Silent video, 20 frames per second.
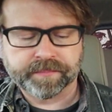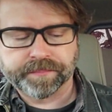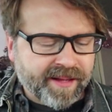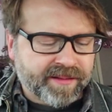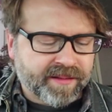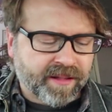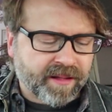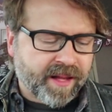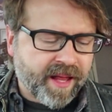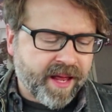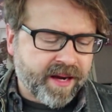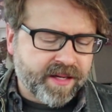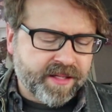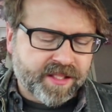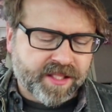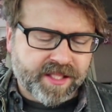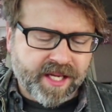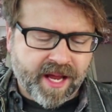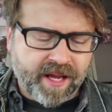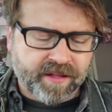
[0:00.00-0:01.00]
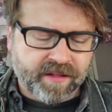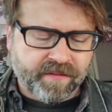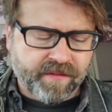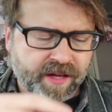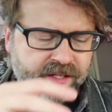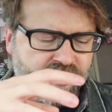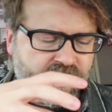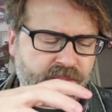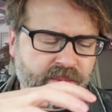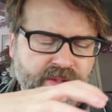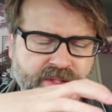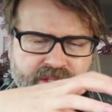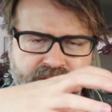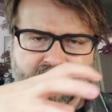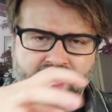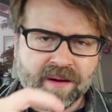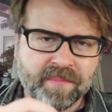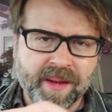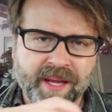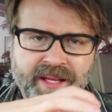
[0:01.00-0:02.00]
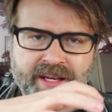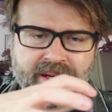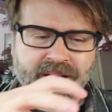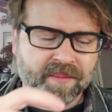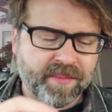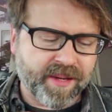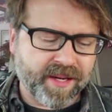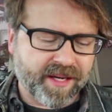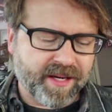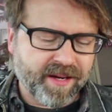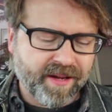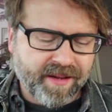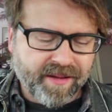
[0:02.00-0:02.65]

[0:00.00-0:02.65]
And the lettuce and the vegetables is kind of making it a bit